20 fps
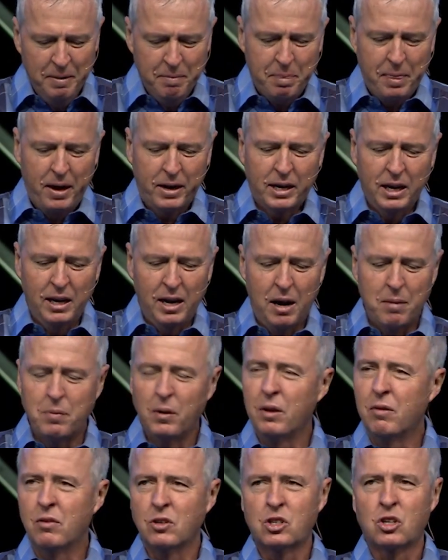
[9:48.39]
Now, again, I
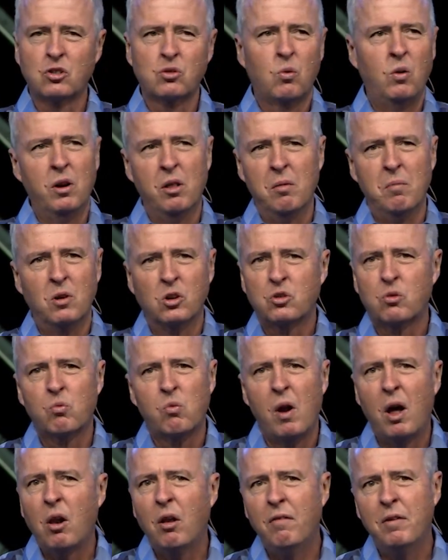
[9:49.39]
believe this is one of the most
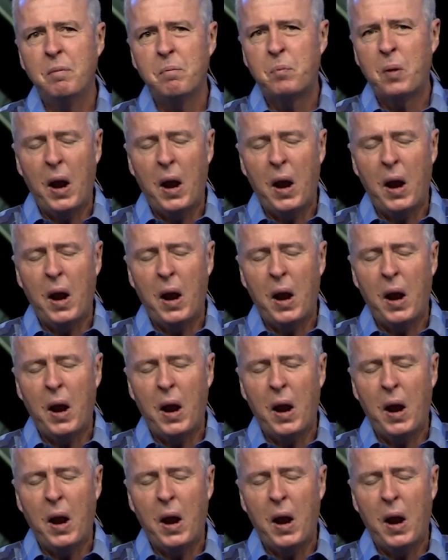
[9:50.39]
relevant